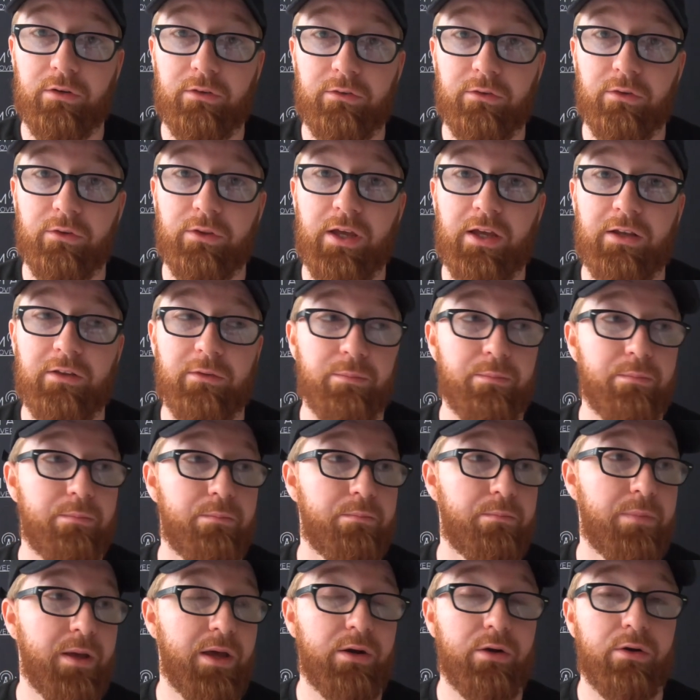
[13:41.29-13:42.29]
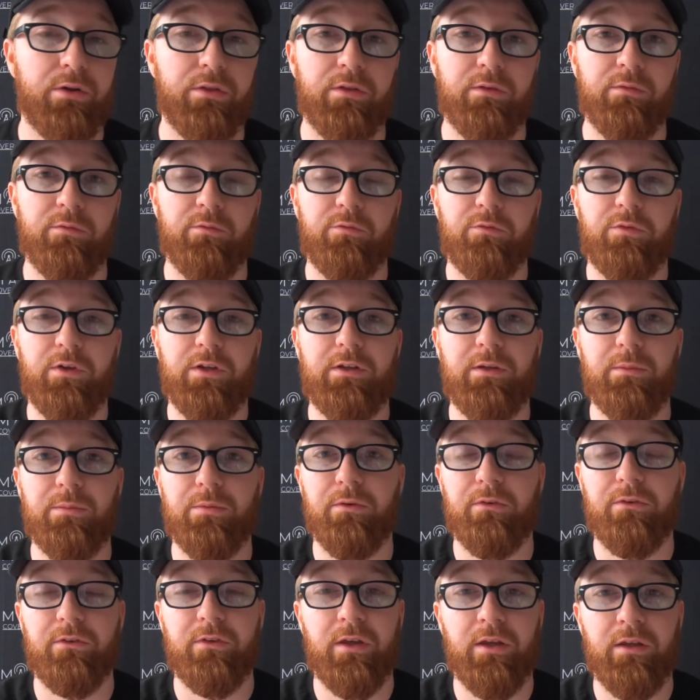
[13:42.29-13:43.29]
So that's better than
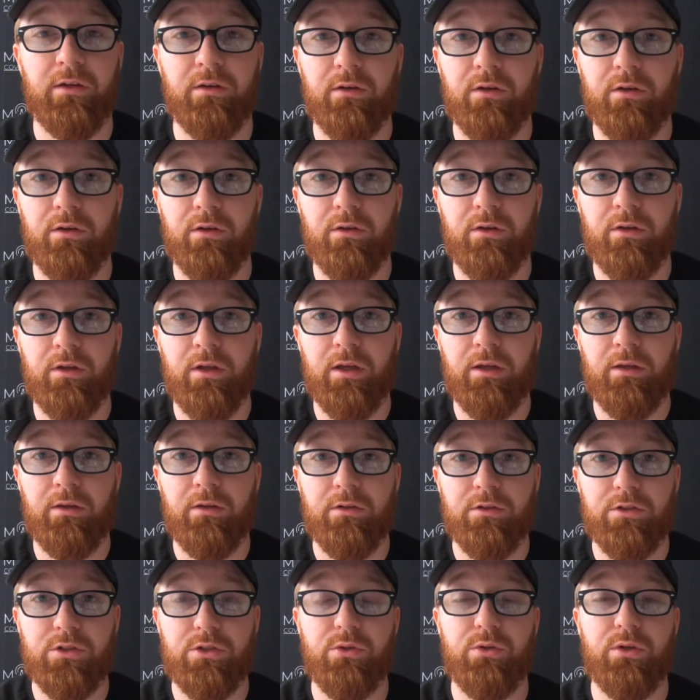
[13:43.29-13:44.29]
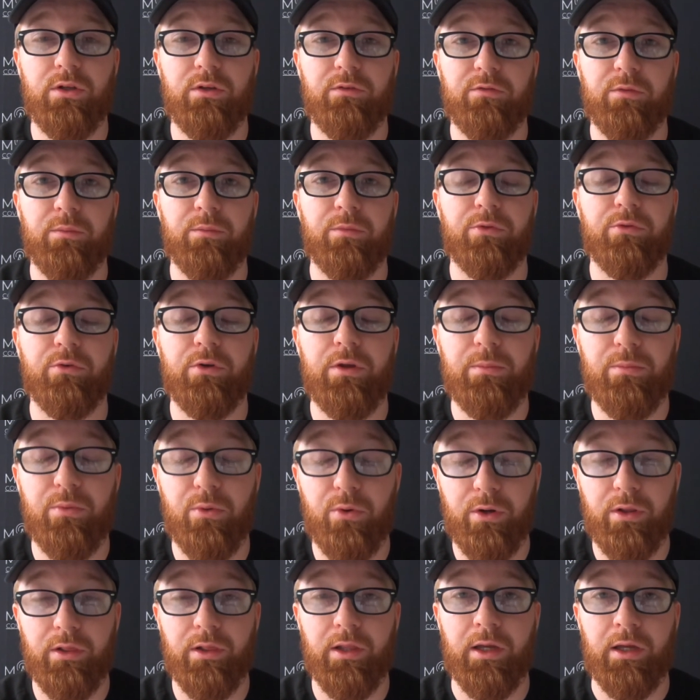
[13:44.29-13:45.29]
50% shooting from
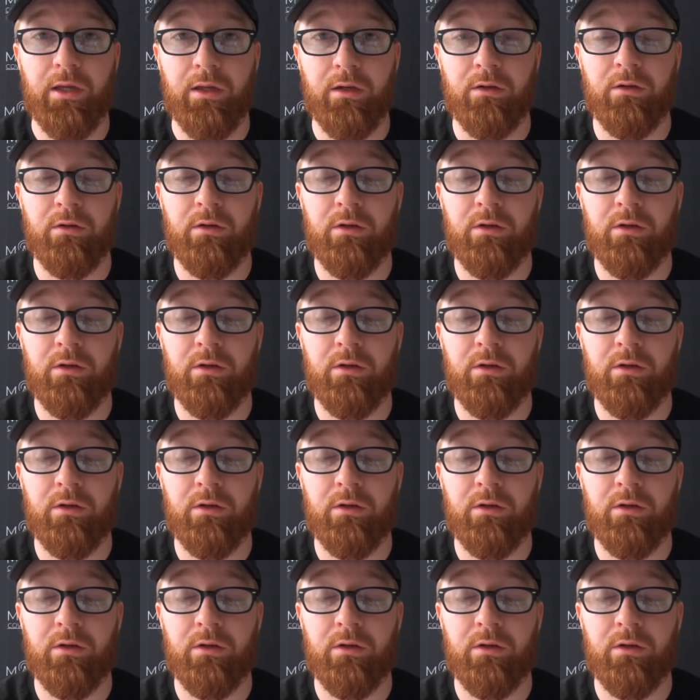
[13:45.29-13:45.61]
three-point land.